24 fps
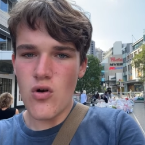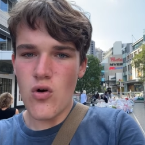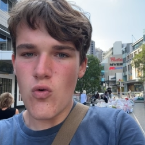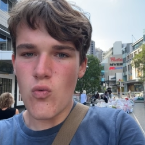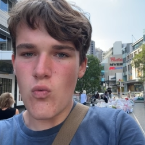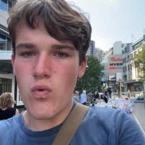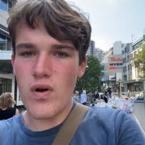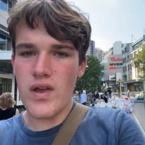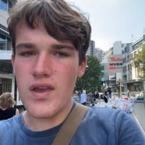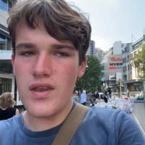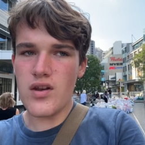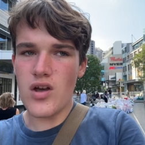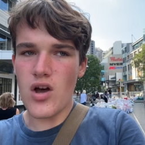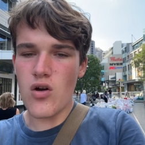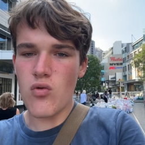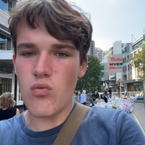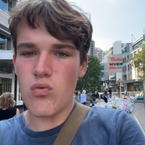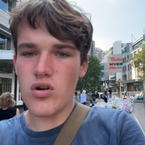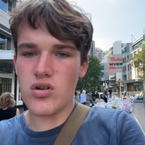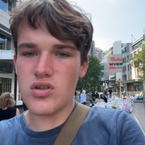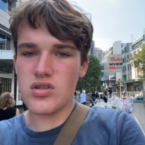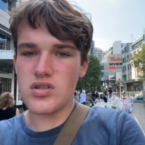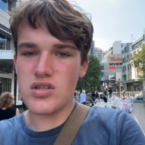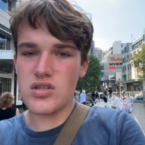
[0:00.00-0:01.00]
we know
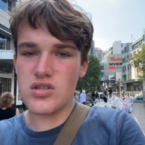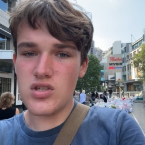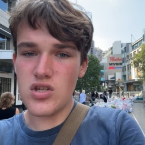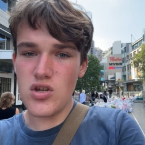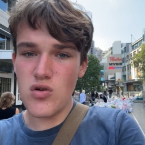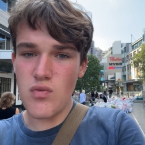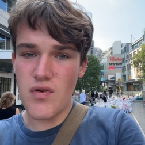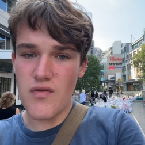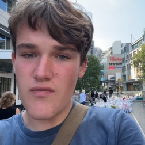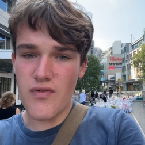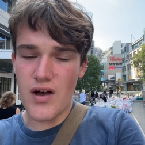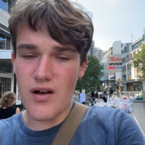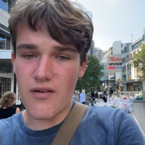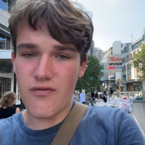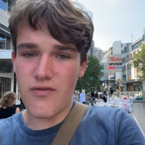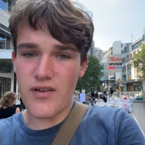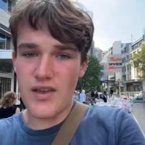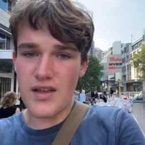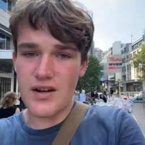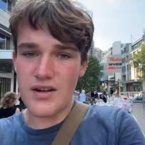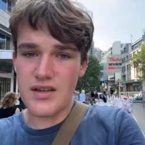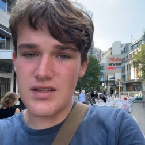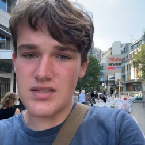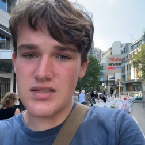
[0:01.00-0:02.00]
what to do with our
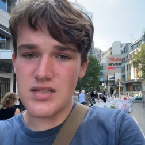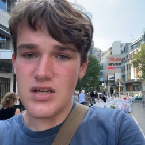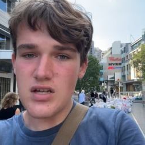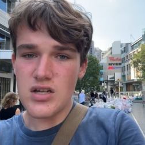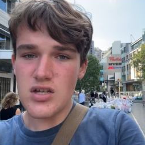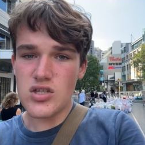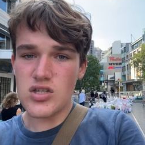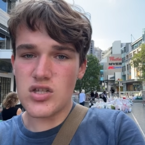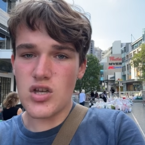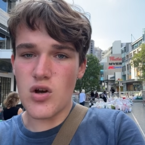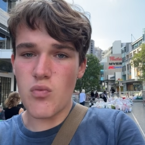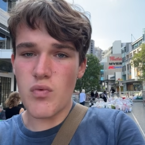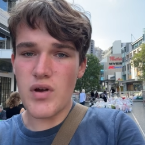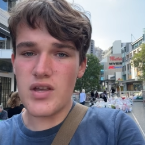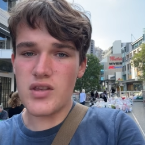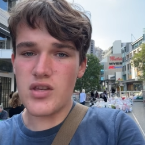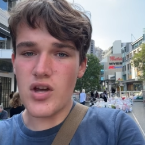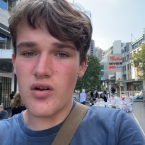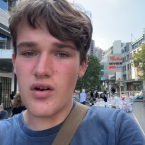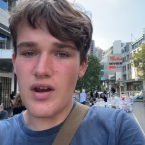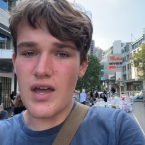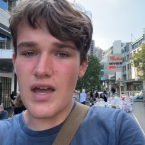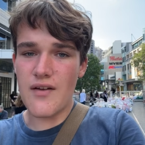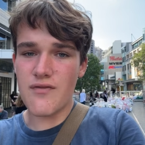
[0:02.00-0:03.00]
feelings, so we
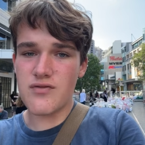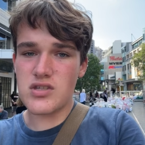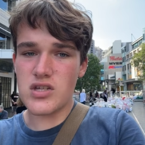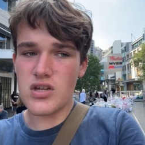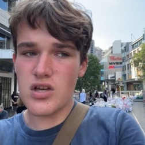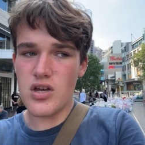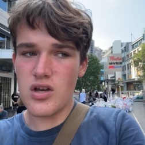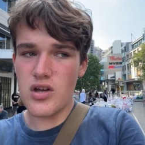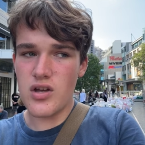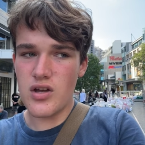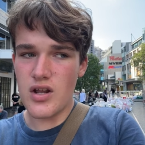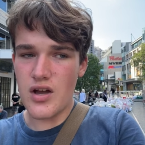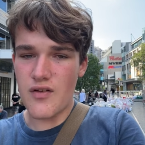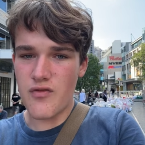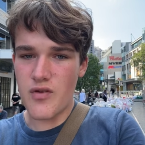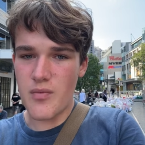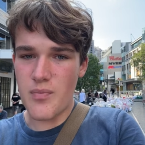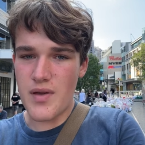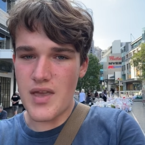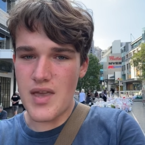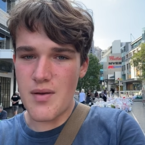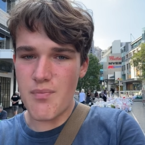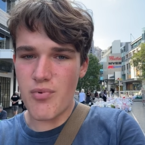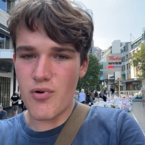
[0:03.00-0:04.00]
don't have to hurt other
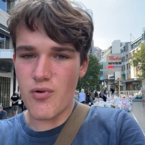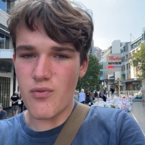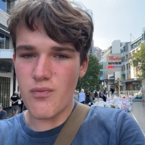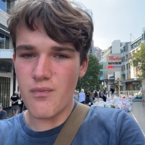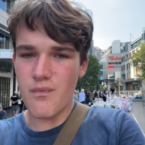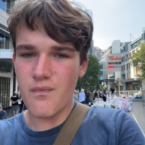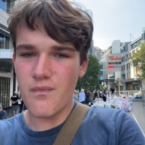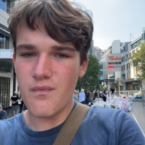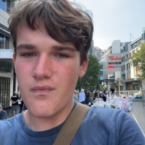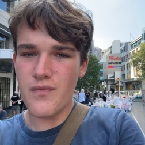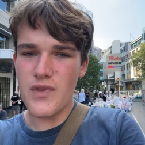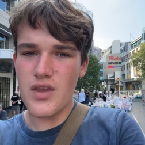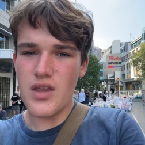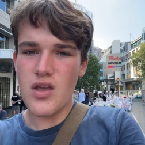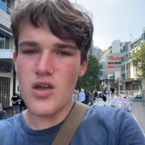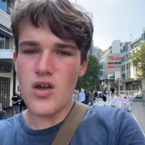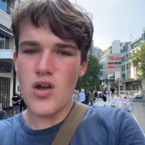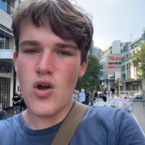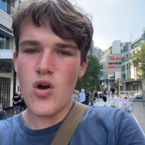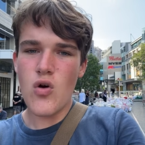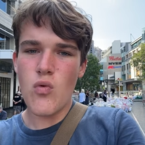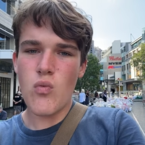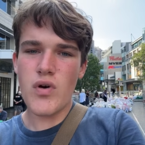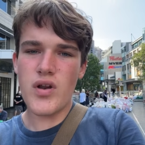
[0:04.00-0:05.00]
people.
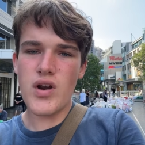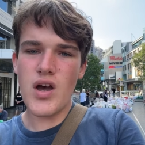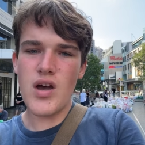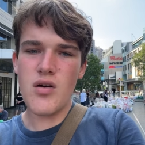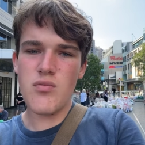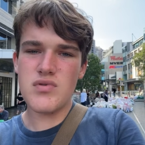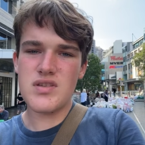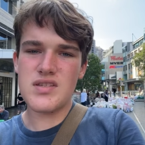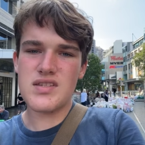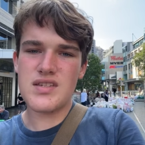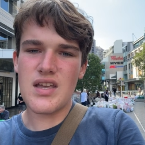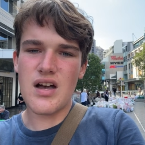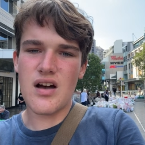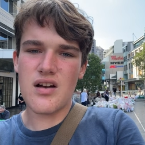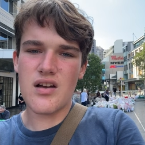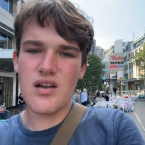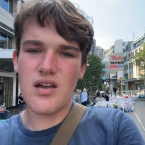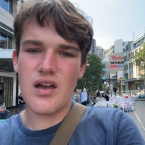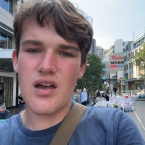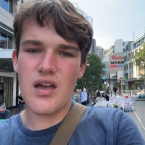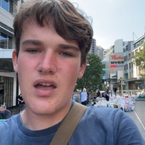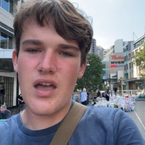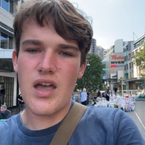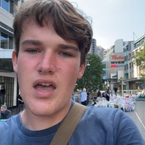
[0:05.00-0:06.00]
When I was
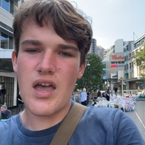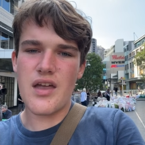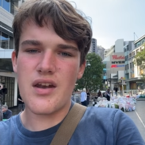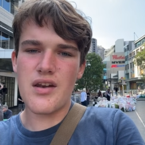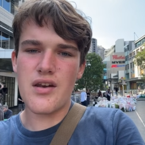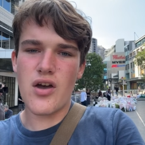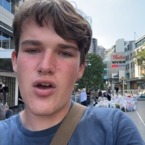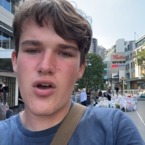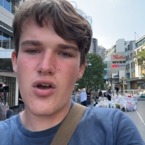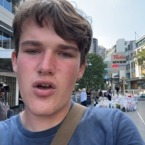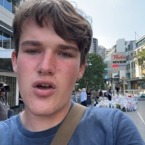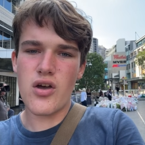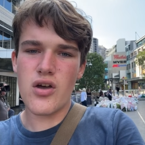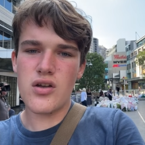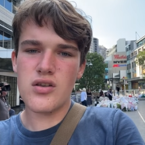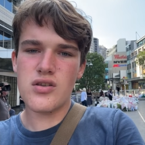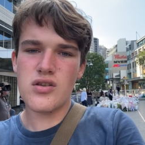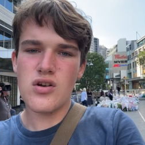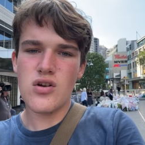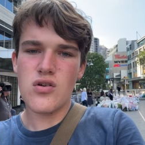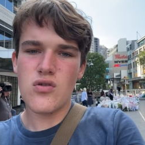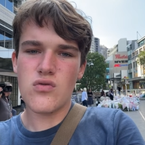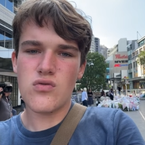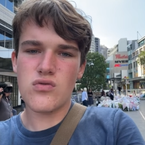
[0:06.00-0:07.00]
younger and heard
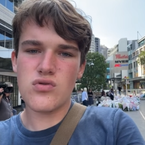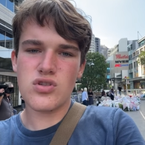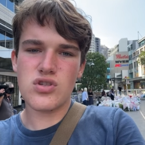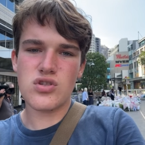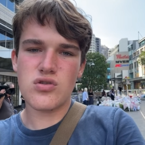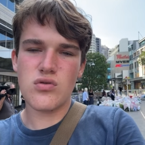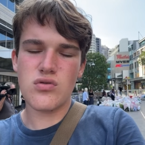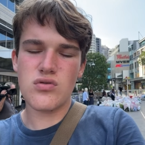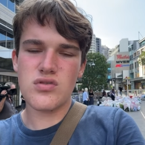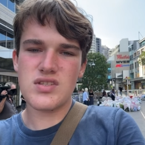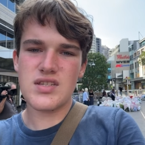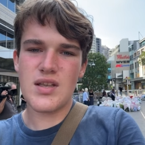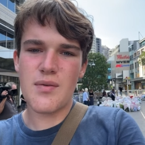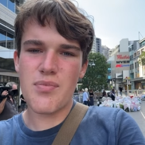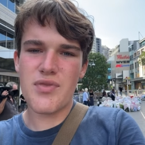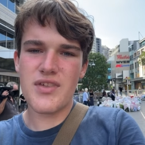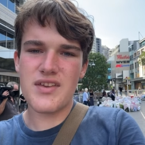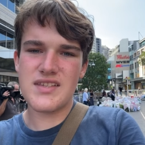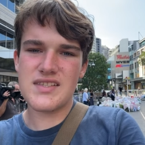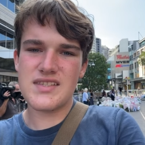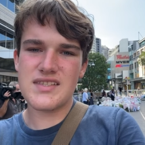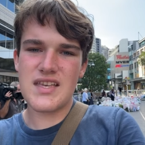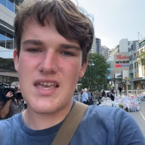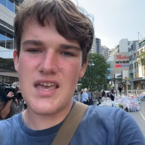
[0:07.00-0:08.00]
or saw
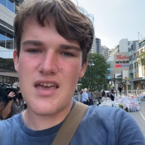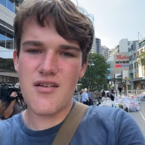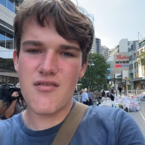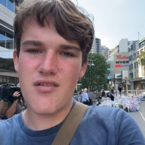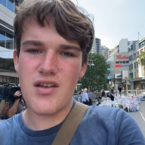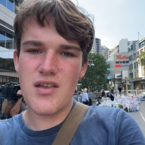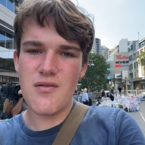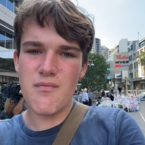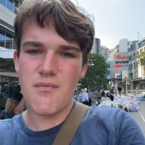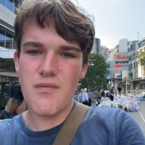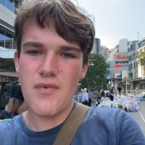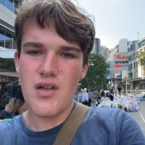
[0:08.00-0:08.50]
something scary,